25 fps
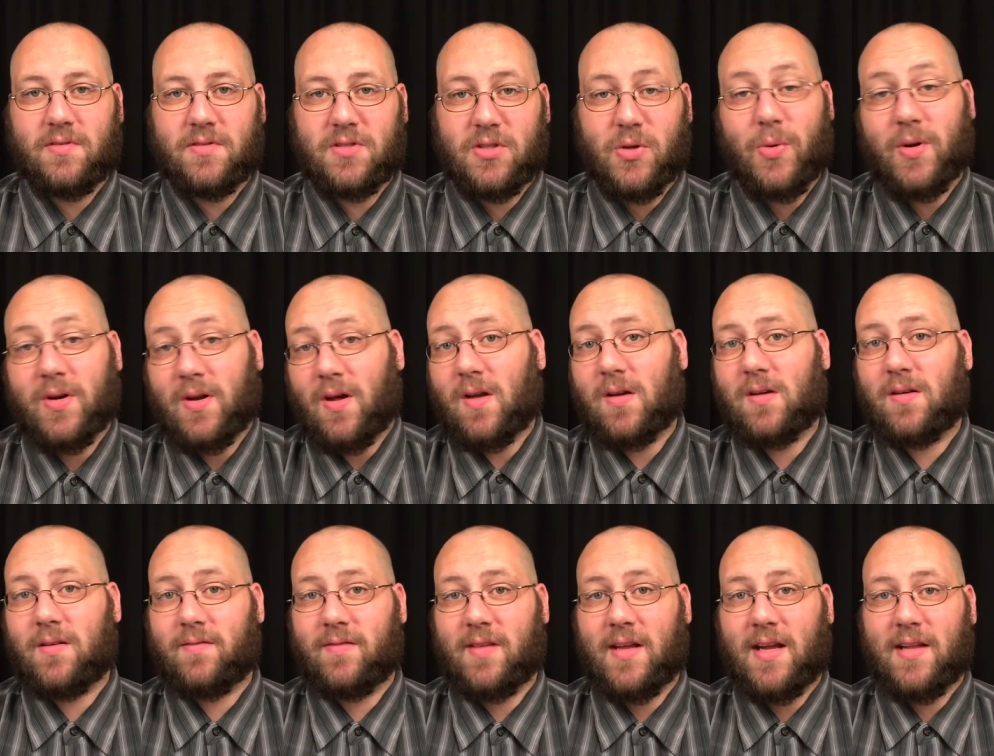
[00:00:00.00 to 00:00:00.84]
So in
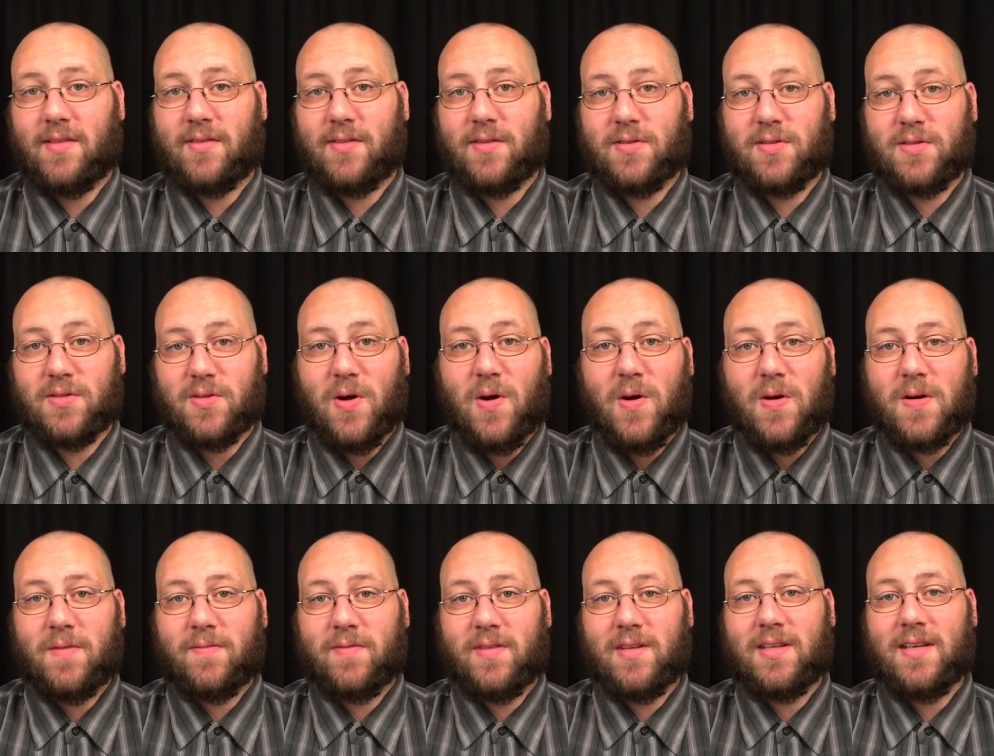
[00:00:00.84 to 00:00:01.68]
honor of that, the song
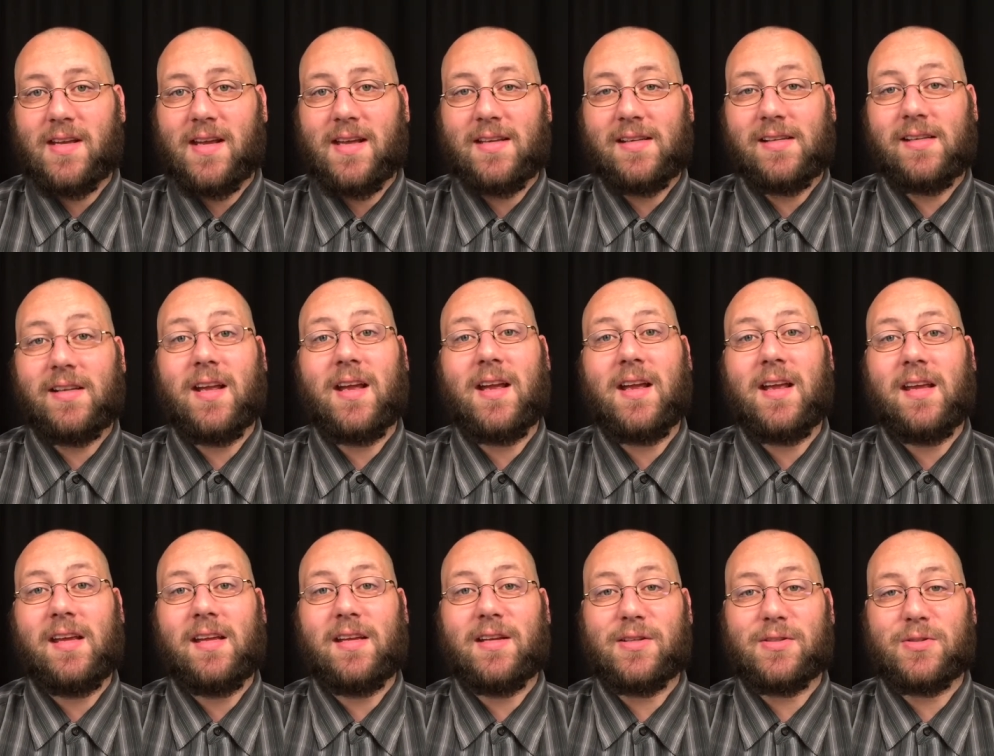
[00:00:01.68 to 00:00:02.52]
of the day
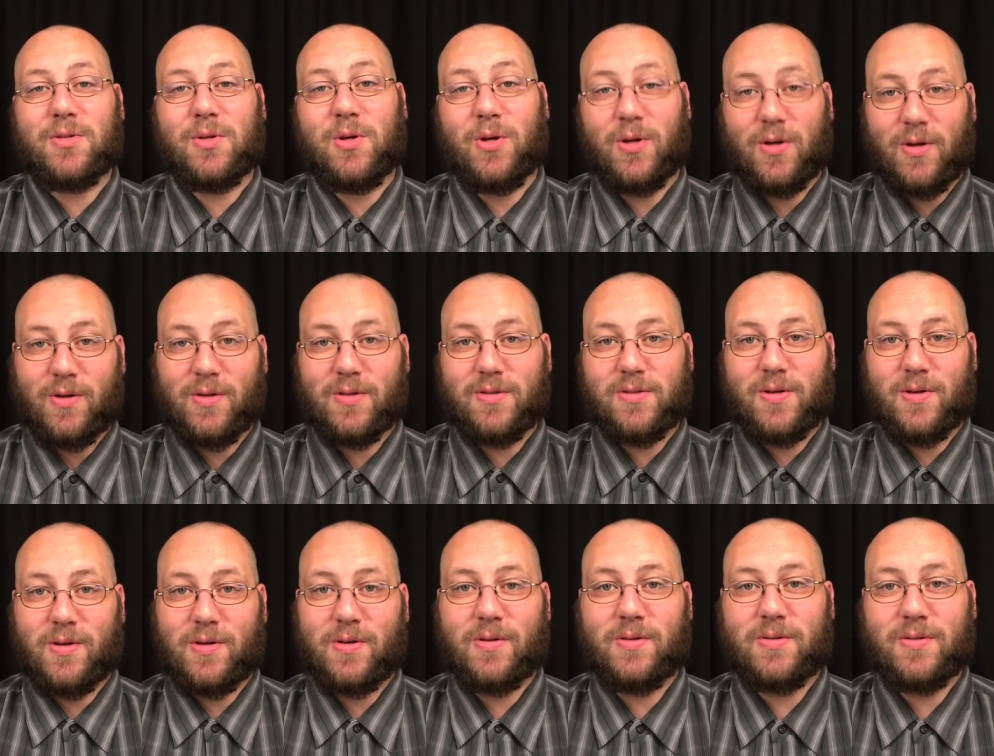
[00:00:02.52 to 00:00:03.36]
today is Girls,
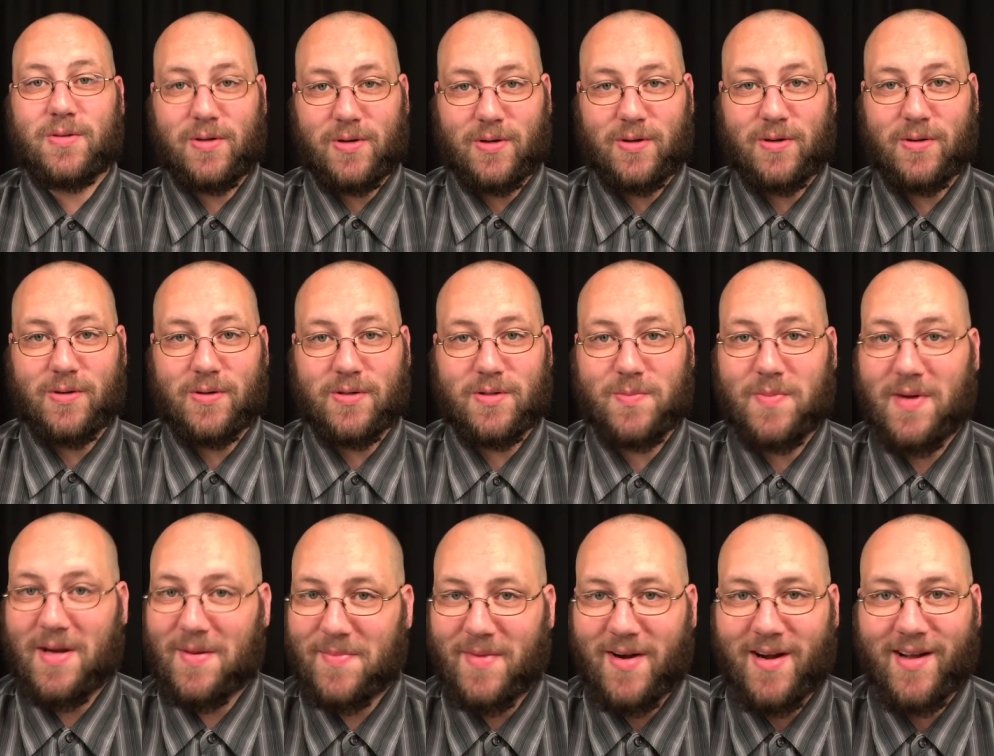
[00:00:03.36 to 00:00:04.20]
Girls, Girls
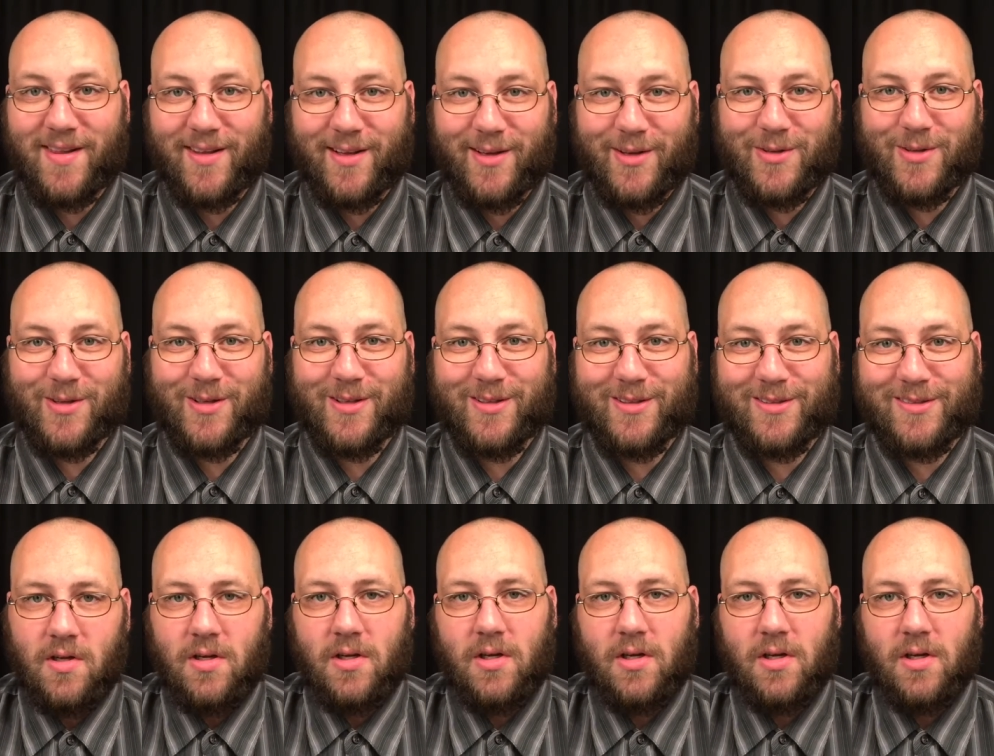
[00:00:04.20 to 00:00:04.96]
by Mötley Crüe.